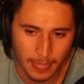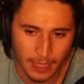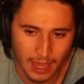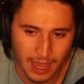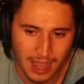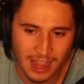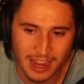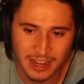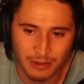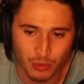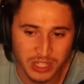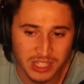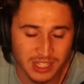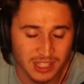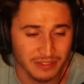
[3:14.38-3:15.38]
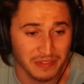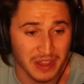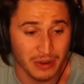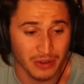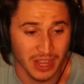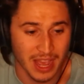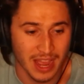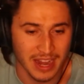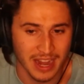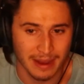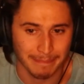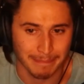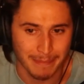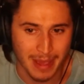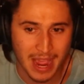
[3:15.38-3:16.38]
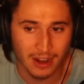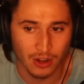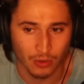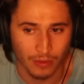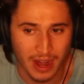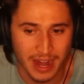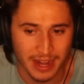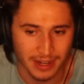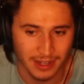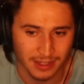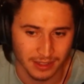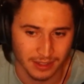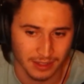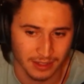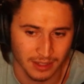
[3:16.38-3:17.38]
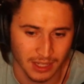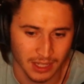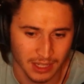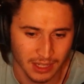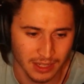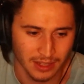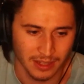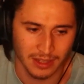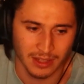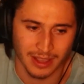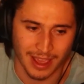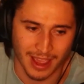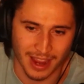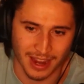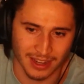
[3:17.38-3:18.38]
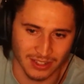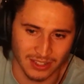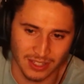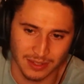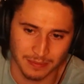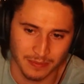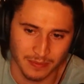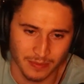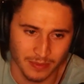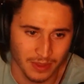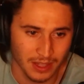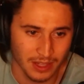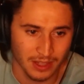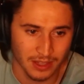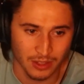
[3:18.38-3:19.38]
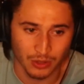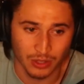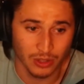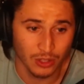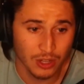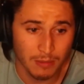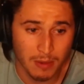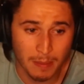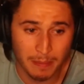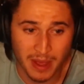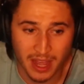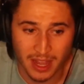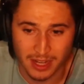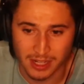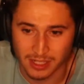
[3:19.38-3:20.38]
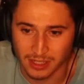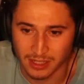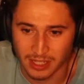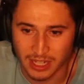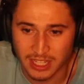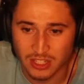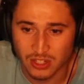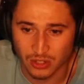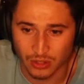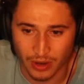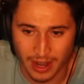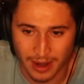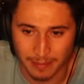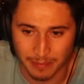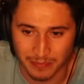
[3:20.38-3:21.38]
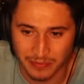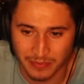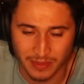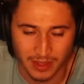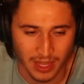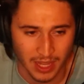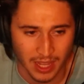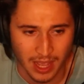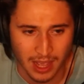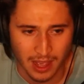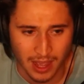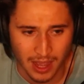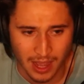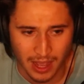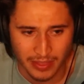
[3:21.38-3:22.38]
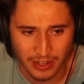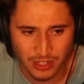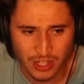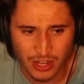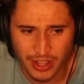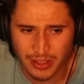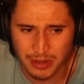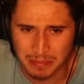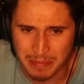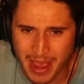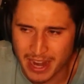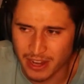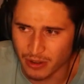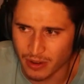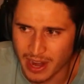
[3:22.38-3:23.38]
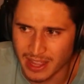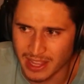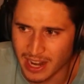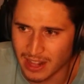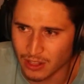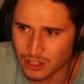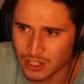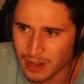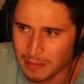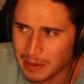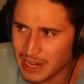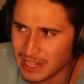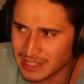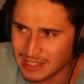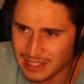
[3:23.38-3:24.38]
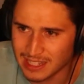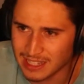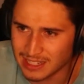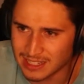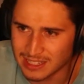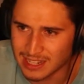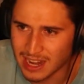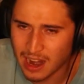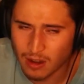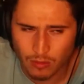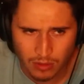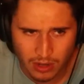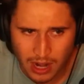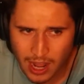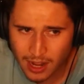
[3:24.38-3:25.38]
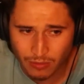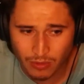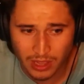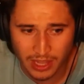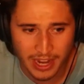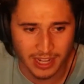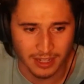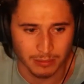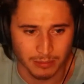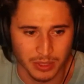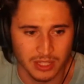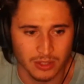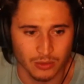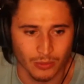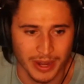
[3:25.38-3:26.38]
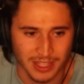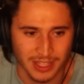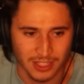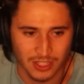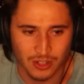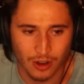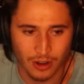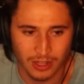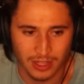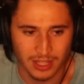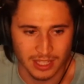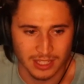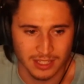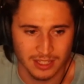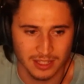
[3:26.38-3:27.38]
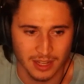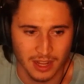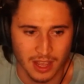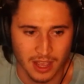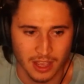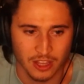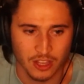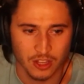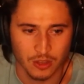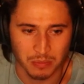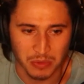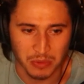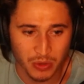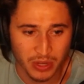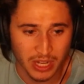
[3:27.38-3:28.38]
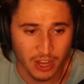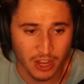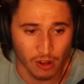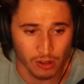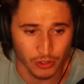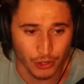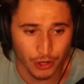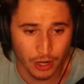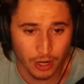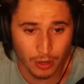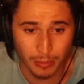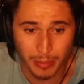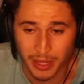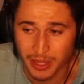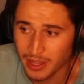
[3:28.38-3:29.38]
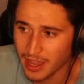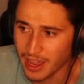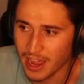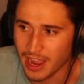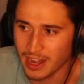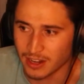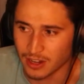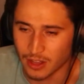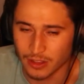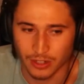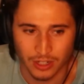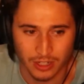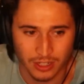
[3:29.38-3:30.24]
i recently found a guy named matt gray and you can look him up on instagram there's another matt gray that i looked up and it, it's not non-related but either way he started this community called herd and another